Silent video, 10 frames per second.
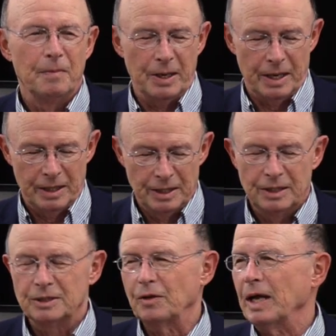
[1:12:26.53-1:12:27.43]
But
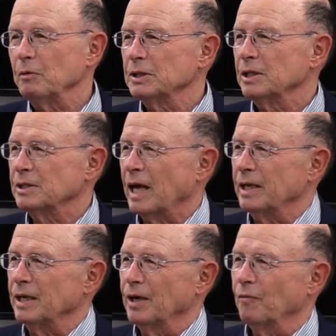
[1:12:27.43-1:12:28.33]
so that was his
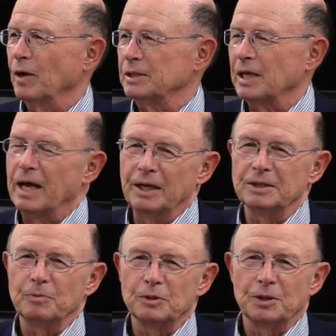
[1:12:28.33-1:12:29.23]
idea why
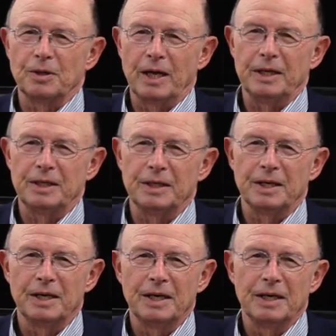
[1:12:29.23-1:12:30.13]
Zionism was a good
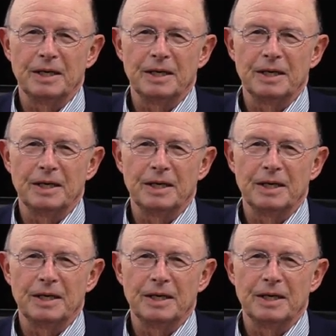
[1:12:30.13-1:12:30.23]
idea.